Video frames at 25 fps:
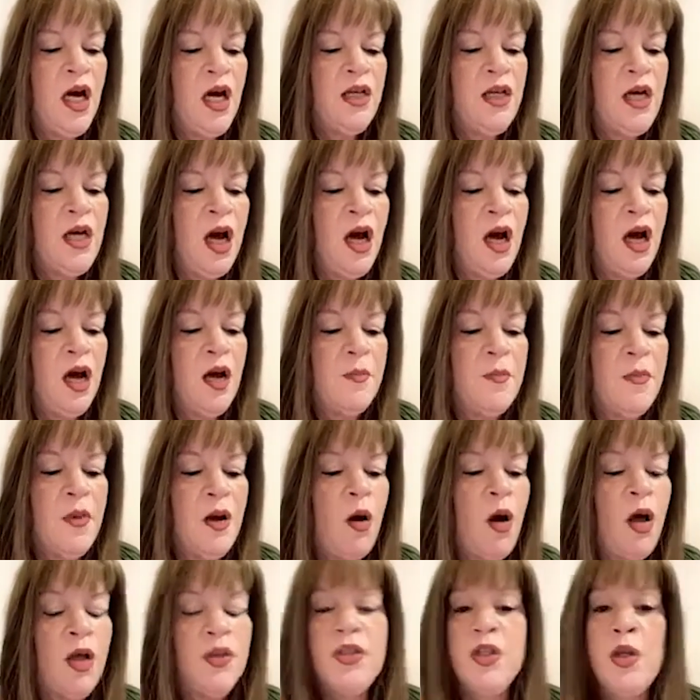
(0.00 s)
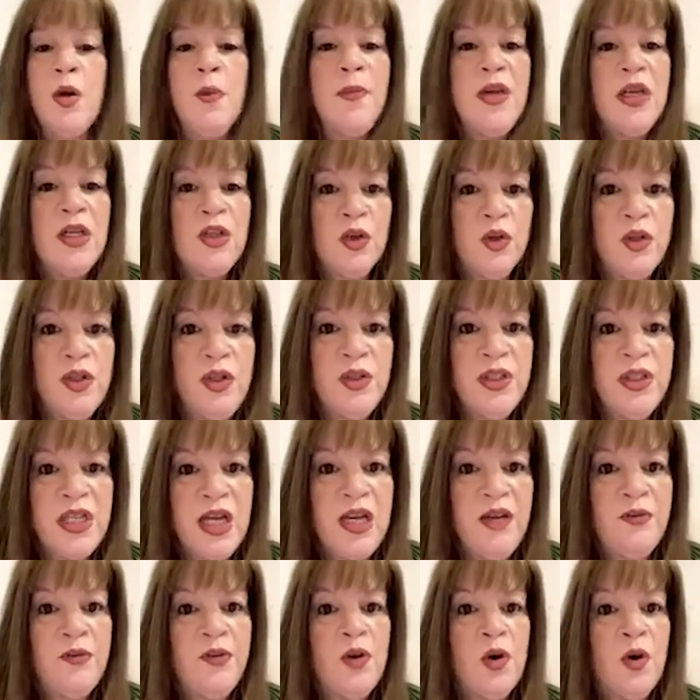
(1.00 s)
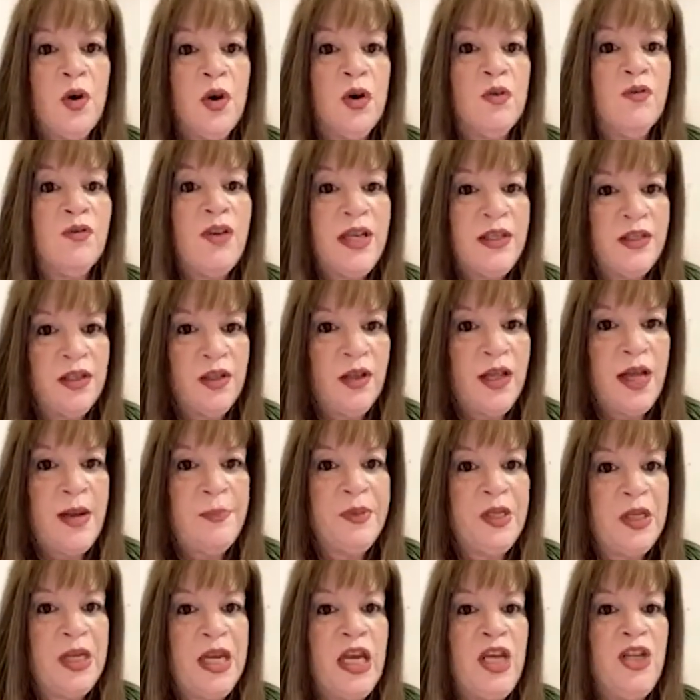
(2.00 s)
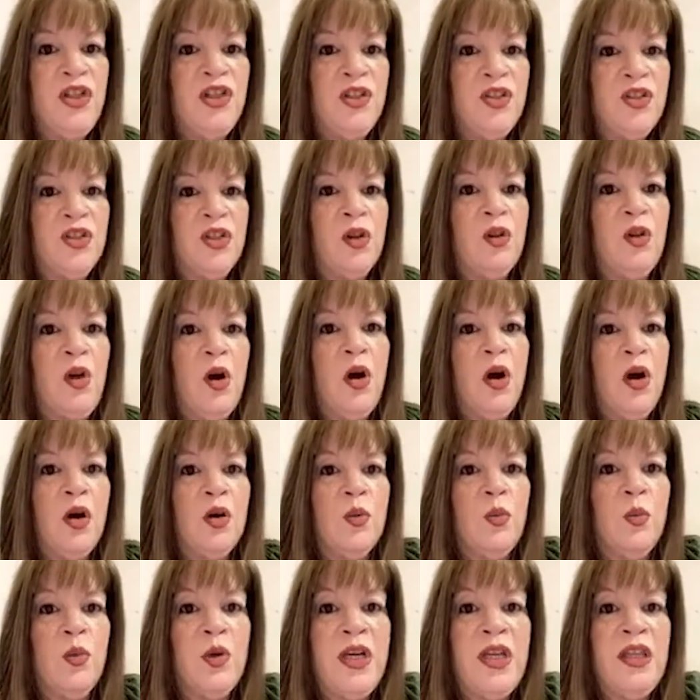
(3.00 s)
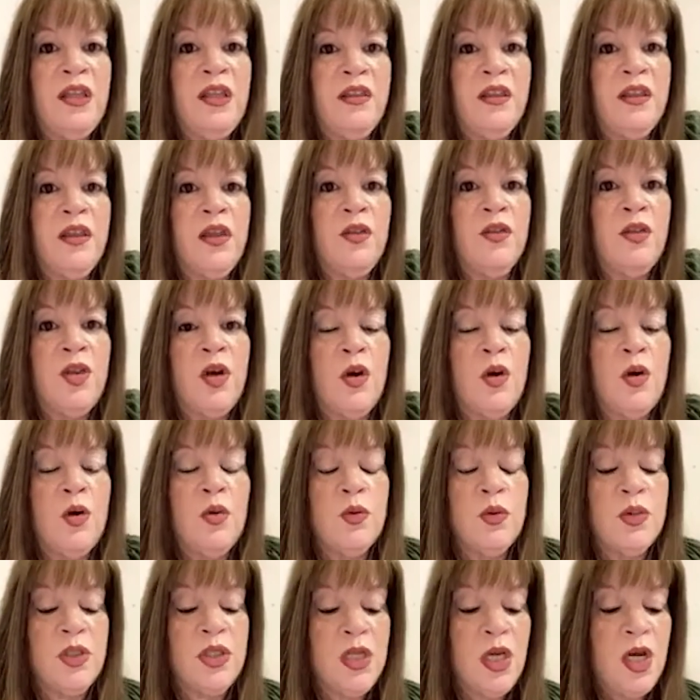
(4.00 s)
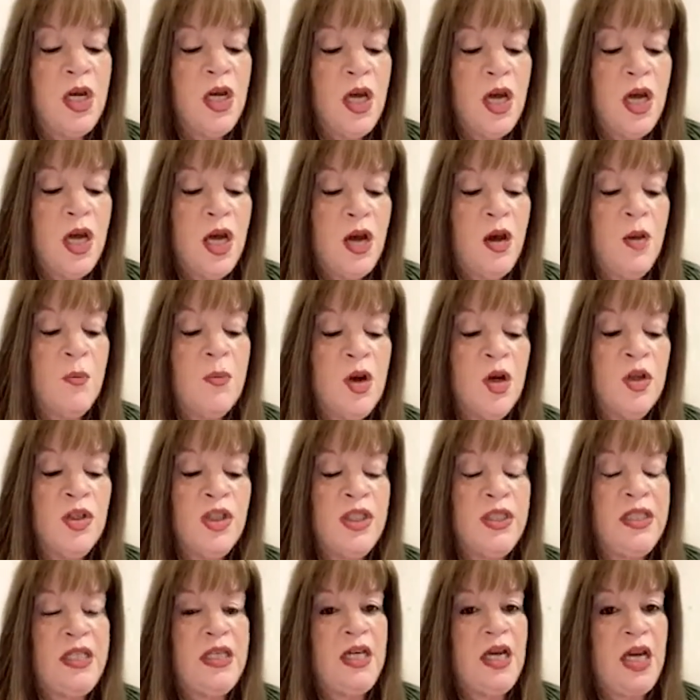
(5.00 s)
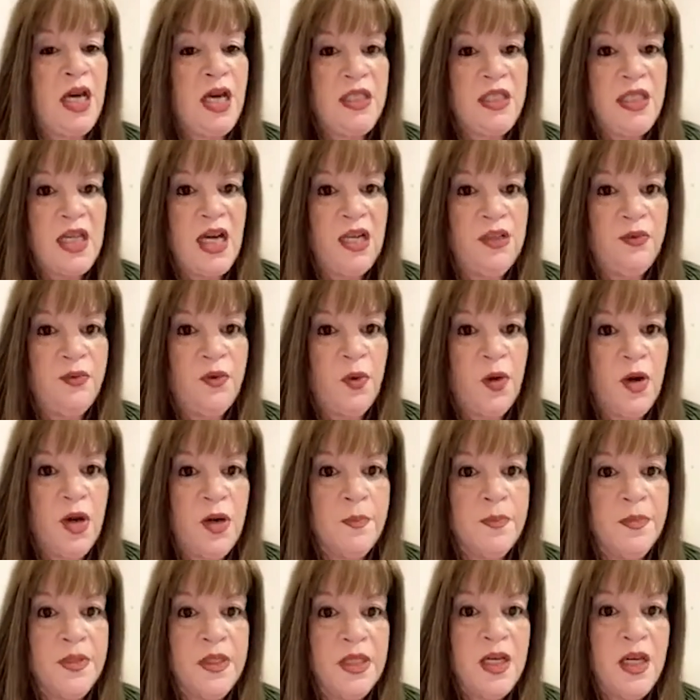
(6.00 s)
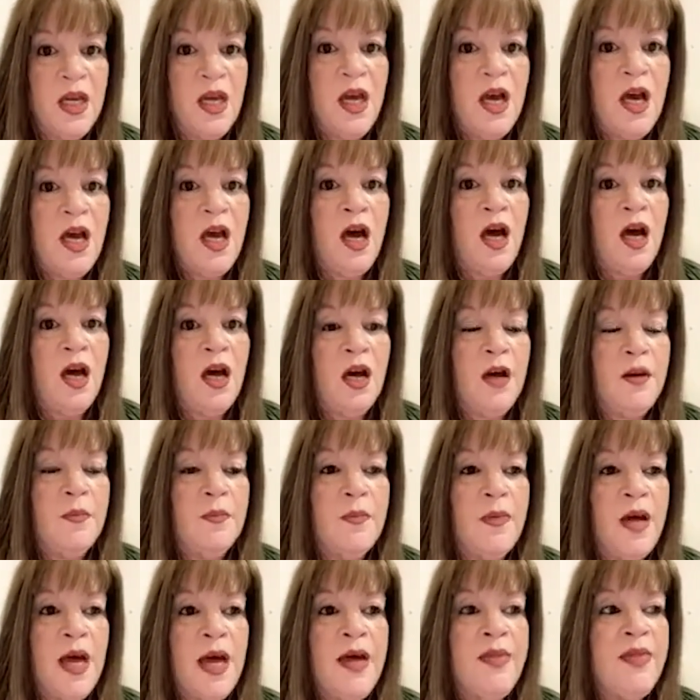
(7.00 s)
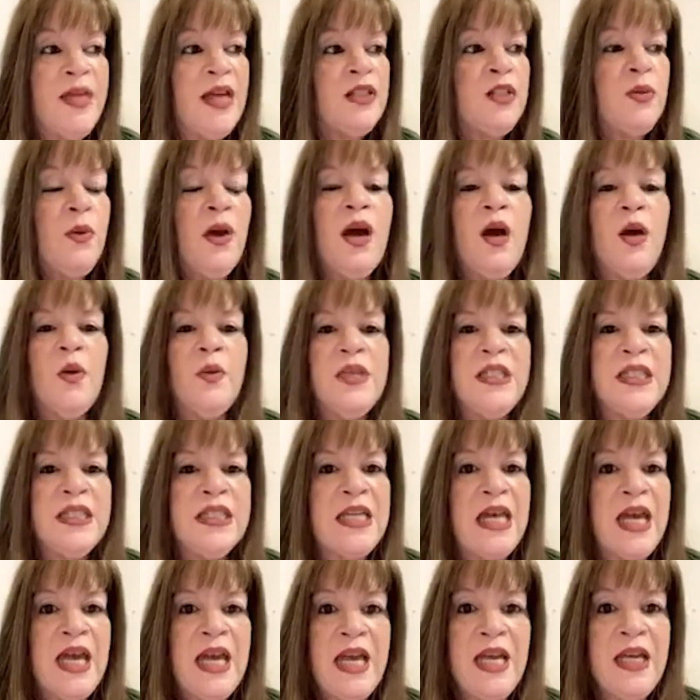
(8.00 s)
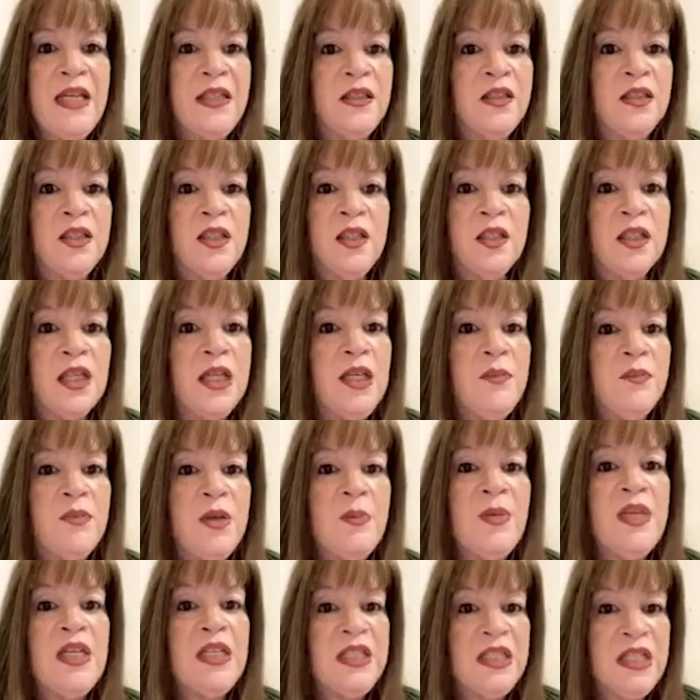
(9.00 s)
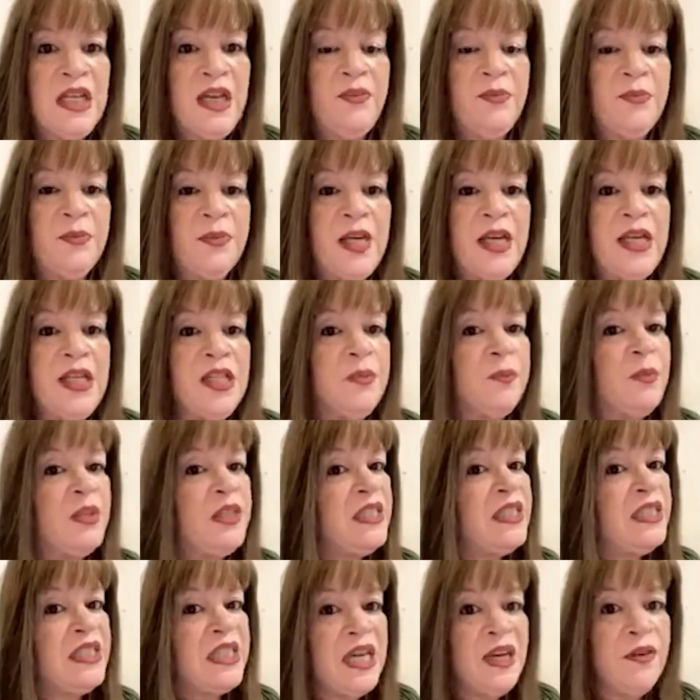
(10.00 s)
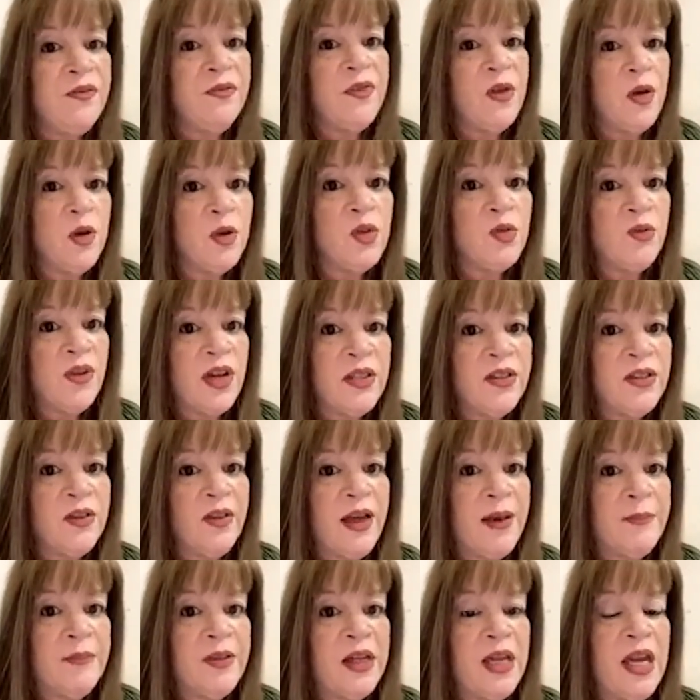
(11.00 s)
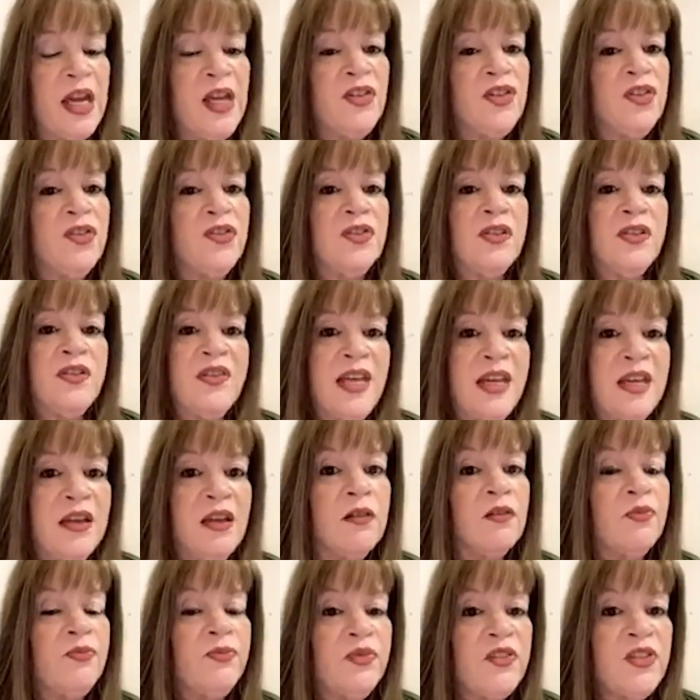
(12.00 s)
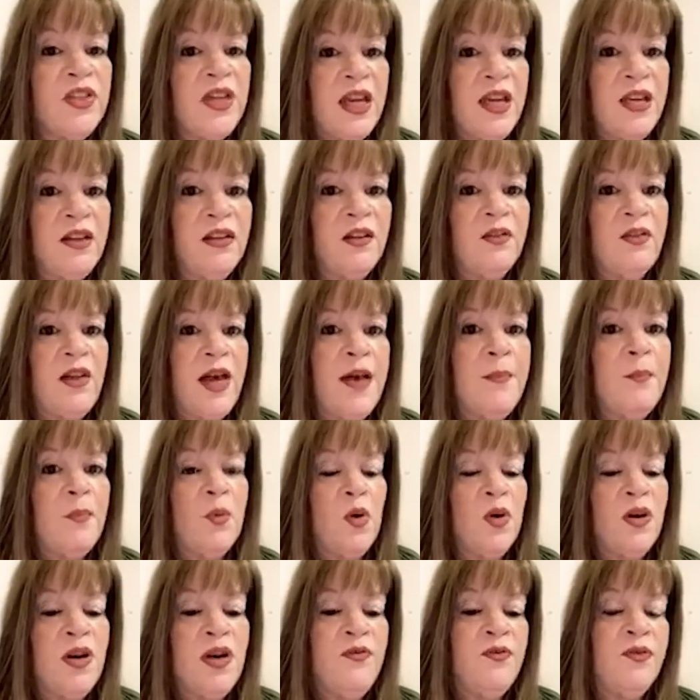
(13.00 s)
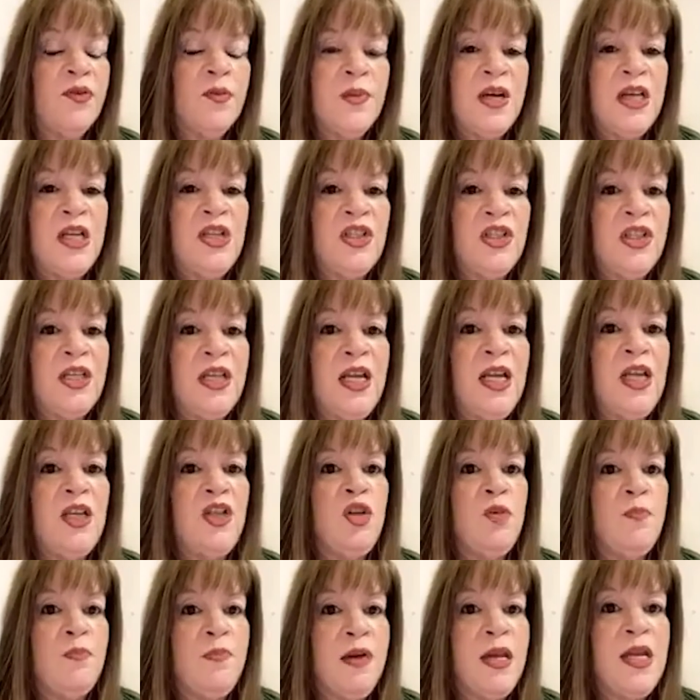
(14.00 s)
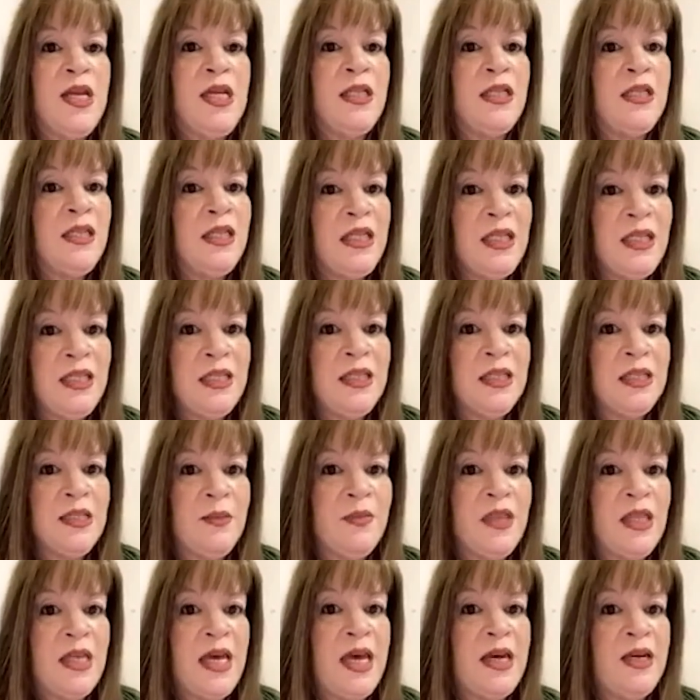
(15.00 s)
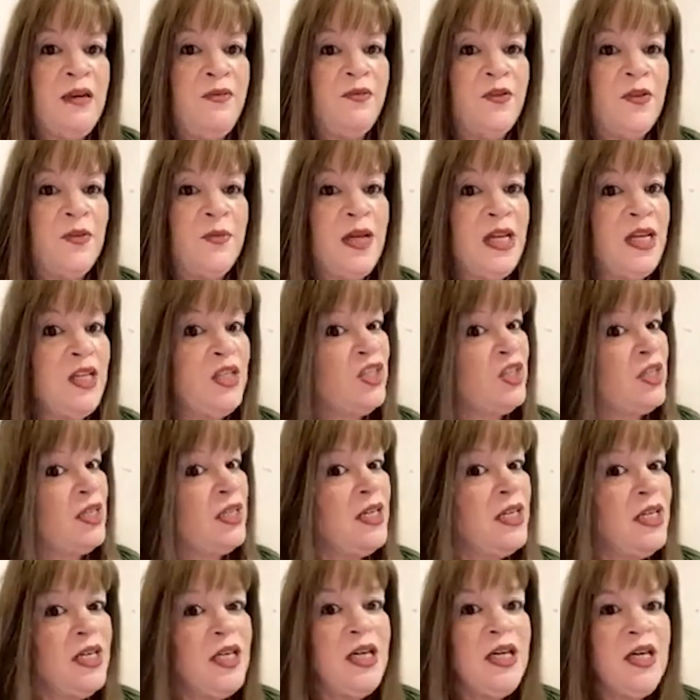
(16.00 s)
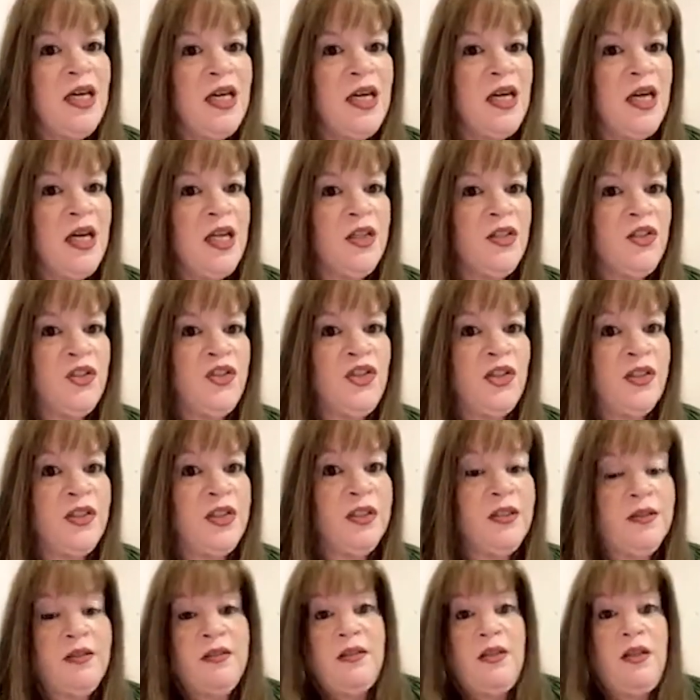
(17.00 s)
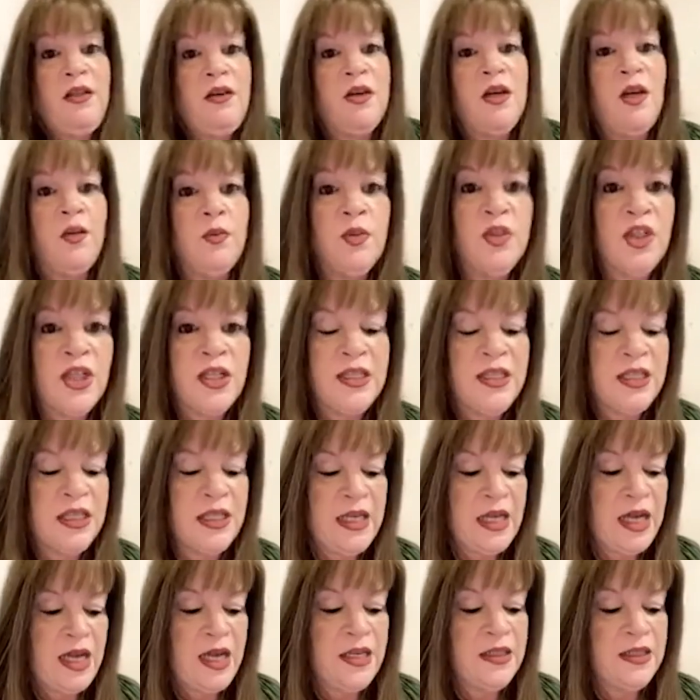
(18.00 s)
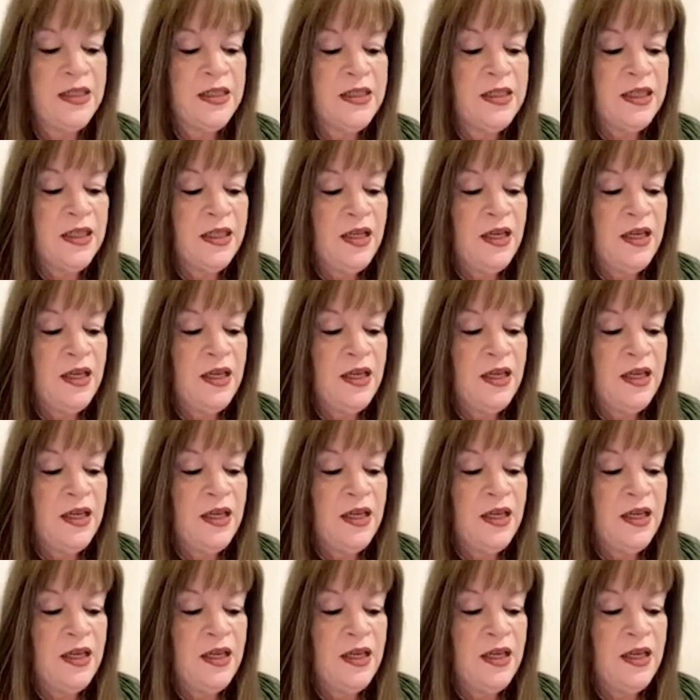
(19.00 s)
Also, make sure you save your rental applications along with those emergency contact forms. And that's why I always say to keep them in a safe place, but save those rental applications because they contain a lot more information and you may need some of that information just in case.